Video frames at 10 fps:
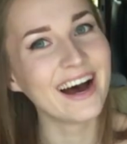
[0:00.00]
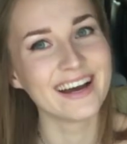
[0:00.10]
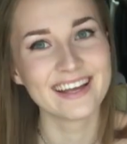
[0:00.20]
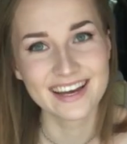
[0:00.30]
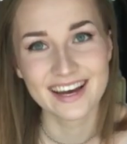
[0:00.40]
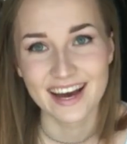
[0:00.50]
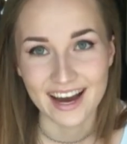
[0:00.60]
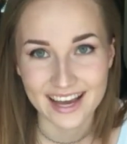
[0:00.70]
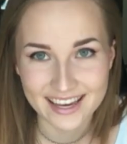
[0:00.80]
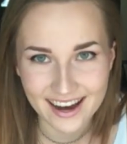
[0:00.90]
I,
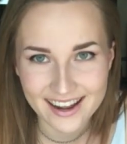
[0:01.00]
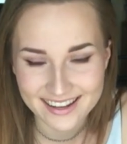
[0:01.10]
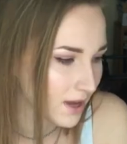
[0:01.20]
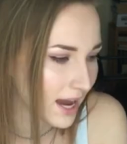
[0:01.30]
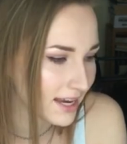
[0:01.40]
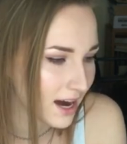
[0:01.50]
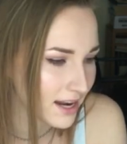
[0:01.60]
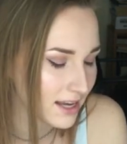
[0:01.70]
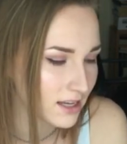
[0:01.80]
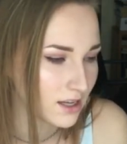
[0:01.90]
I got it. I
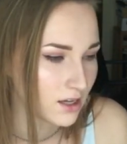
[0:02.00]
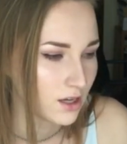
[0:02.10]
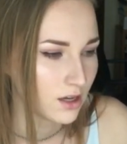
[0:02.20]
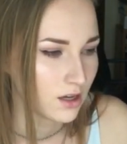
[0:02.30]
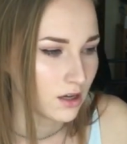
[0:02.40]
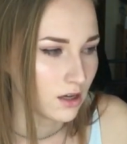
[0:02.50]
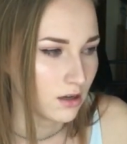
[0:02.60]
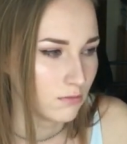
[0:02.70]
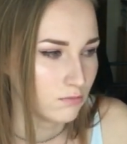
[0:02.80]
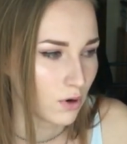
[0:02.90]
got it
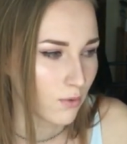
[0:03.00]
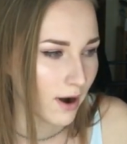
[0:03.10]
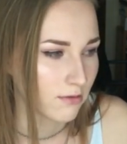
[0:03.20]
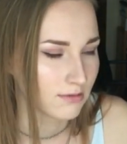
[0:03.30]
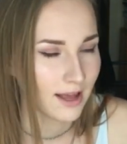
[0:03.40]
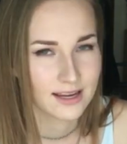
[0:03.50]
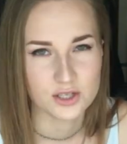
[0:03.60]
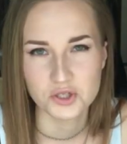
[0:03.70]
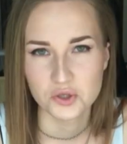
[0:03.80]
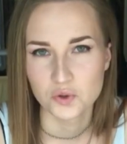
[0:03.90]
around like
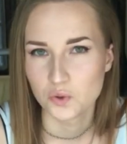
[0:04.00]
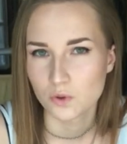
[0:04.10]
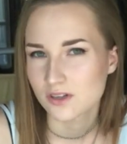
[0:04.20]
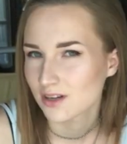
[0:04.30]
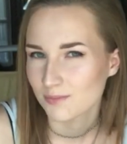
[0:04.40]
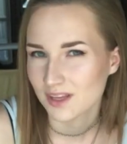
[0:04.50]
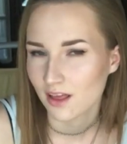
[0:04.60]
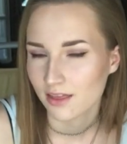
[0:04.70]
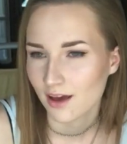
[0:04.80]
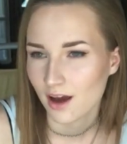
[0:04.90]
2 or something
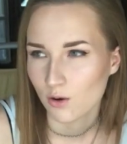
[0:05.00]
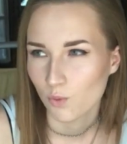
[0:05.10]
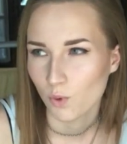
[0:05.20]
like that or